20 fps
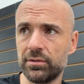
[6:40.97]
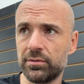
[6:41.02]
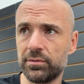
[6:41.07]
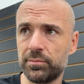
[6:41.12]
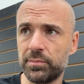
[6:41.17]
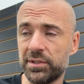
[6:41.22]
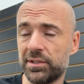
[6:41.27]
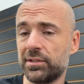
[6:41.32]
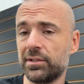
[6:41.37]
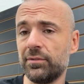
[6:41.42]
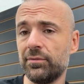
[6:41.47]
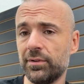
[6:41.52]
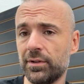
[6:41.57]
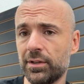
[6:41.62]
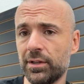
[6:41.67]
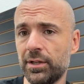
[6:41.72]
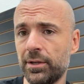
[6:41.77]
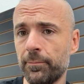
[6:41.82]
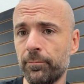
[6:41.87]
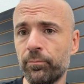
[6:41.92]

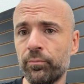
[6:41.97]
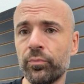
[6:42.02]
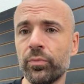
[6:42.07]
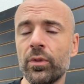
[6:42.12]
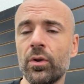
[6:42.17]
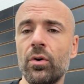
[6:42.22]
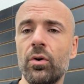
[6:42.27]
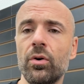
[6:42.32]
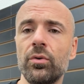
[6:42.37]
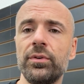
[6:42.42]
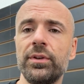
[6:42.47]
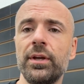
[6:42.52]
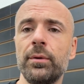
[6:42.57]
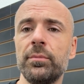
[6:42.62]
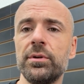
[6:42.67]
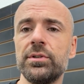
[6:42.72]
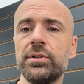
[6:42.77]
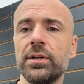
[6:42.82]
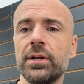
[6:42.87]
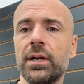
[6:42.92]
specifically on
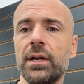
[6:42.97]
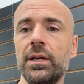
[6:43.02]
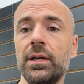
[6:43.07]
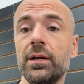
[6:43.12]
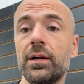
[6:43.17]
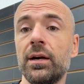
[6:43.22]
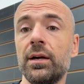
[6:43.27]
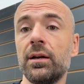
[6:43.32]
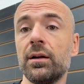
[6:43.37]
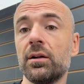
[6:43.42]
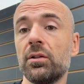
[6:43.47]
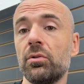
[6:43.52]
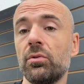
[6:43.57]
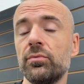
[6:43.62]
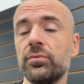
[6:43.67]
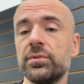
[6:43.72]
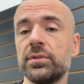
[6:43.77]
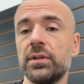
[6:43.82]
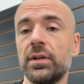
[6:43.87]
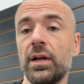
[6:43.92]
damaging any kind of
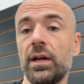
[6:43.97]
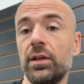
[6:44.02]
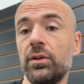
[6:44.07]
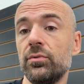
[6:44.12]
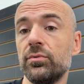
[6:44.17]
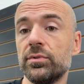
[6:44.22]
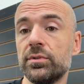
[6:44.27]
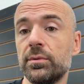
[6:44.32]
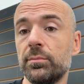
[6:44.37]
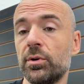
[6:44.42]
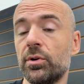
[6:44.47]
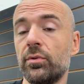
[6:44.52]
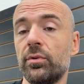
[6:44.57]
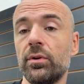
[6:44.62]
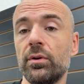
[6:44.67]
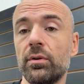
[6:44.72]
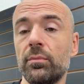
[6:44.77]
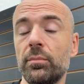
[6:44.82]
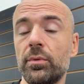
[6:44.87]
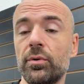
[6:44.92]
clothes, and I use the
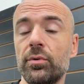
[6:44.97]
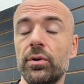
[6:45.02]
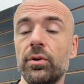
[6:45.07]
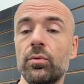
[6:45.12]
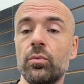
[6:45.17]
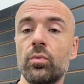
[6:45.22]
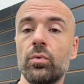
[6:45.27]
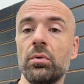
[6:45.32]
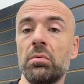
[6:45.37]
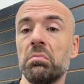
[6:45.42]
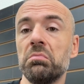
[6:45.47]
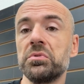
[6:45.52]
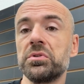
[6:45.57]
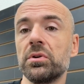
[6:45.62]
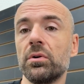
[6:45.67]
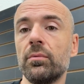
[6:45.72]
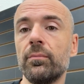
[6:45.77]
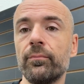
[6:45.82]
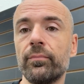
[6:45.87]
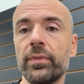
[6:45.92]
merino wool.
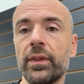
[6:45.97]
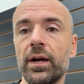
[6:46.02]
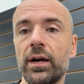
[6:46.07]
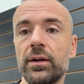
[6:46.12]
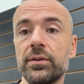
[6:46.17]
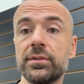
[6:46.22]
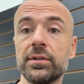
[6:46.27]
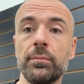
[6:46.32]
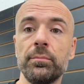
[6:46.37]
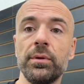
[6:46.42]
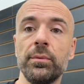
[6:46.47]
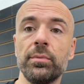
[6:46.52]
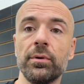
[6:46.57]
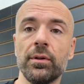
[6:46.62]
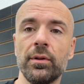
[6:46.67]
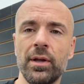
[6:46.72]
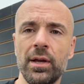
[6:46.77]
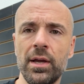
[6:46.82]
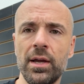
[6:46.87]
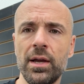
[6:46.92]
So some
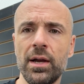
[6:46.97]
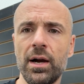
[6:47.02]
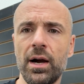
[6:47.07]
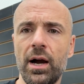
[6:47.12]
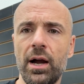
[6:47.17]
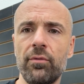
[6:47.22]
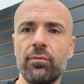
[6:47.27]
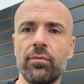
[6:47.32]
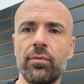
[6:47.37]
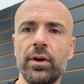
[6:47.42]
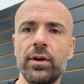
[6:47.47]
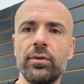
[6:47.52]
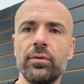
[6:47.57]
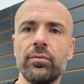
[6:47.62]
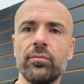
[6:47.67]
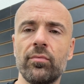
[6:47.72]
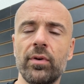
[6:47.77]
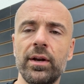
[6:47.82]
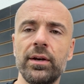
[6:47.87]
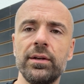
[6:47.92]
people I've read
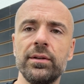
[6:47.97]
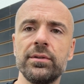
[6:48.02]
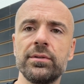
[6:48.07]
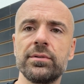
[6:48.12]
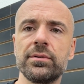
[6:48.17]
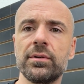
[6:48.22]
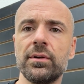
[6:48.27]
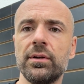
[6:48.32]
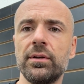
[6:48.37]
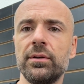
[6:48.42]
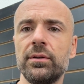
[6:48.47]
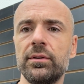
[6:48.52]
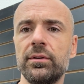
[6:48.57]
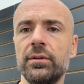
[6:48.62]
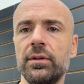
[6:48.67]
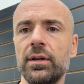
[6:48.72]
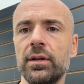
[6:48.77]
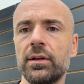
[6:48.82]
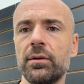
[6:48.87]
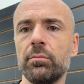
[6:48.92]
on Reddit, and
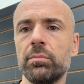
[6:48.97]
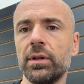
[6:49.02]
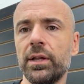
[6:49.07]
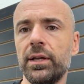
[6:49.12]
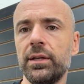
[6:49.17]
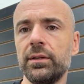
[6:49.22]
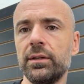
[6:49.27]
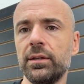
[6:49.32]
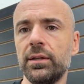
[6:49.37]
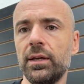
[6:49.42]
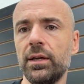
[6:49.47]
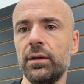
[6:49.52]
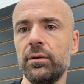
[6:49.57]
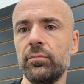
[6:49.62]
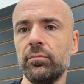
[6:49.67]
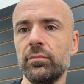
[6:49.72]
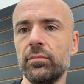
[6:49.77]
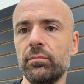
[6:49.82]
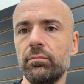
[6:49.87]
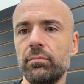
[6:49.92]
they complain that they,
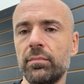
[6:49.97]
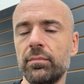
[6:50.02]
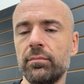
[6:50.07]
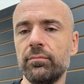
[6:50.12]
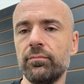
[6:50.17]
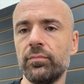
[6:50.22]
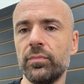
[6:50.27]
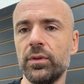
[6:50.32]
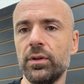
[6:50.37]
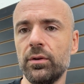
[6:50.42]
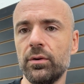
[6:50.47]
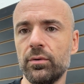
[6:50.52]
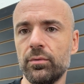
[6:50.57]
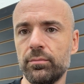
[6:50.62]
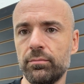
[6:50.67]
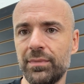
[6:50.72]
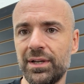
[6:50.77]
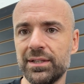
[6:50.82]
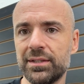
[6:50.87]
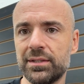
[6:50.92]
you know,
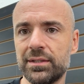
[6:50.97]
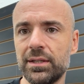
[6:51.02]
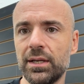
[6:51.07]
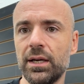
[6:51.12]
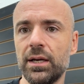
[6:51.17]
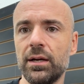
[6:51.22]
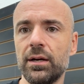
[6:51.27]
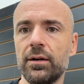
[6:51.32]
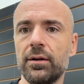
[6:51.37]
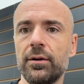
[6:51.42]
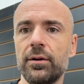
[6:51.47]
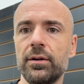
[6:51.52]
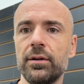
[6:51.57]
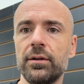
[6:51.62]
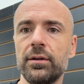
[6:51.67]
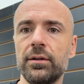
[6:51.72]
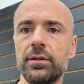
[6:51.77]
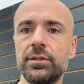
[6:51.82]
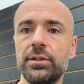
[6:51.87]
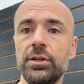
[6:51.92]
mess their
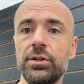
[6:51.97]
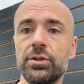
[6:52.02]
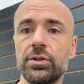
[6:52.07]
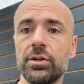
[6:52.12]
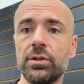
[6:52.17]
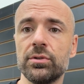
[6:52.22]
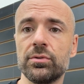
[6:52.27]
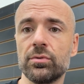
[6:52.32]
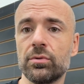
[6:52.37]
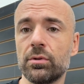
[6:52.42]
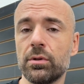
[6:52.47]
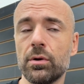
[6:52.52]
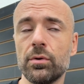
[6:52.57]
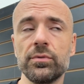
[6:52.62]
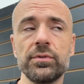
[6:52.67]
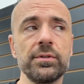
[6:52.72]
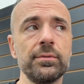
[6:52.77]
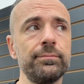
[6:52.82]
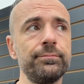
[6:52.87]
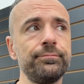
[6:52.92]
t-shirts or
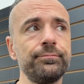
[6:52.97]
clothes.